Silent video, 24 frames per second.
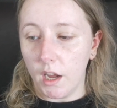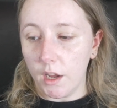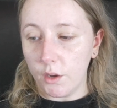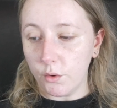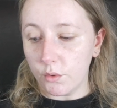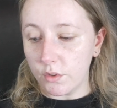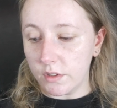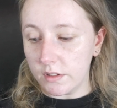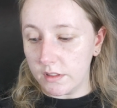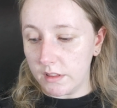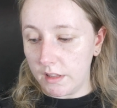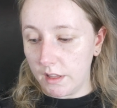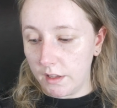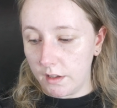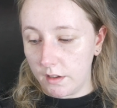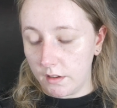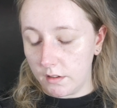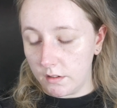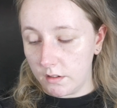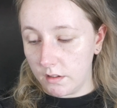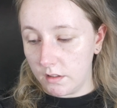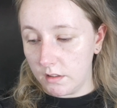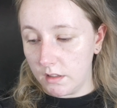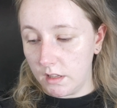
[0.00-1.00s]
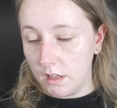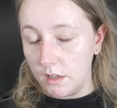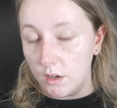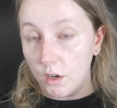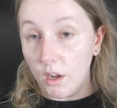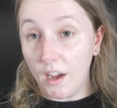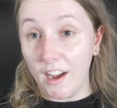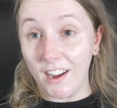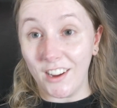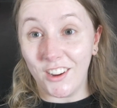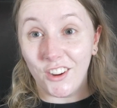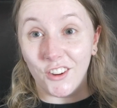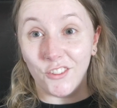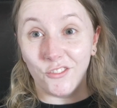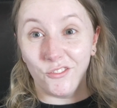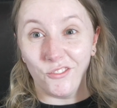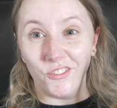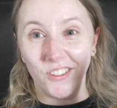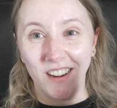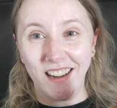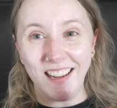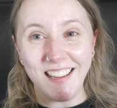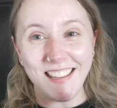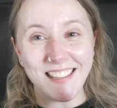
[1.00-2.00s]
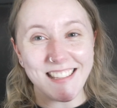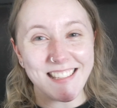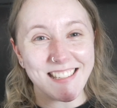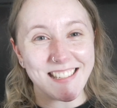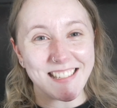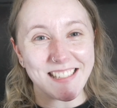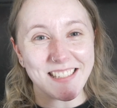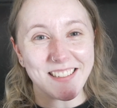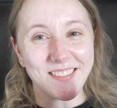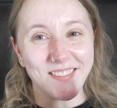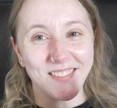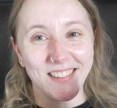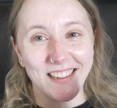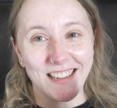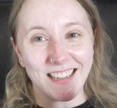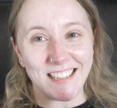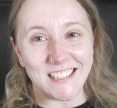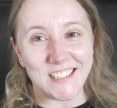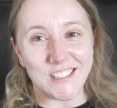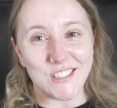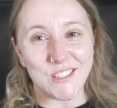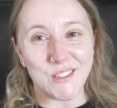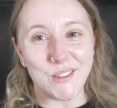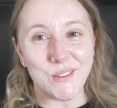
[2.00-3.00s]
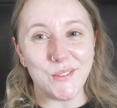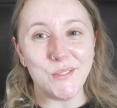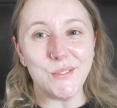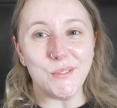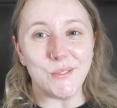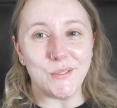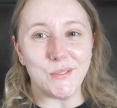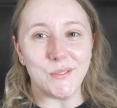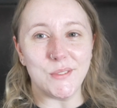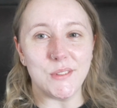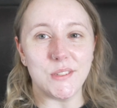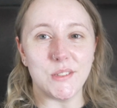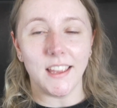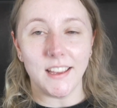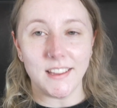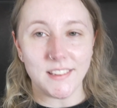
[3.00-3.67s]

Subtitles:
I ordered that, and then a green screen too.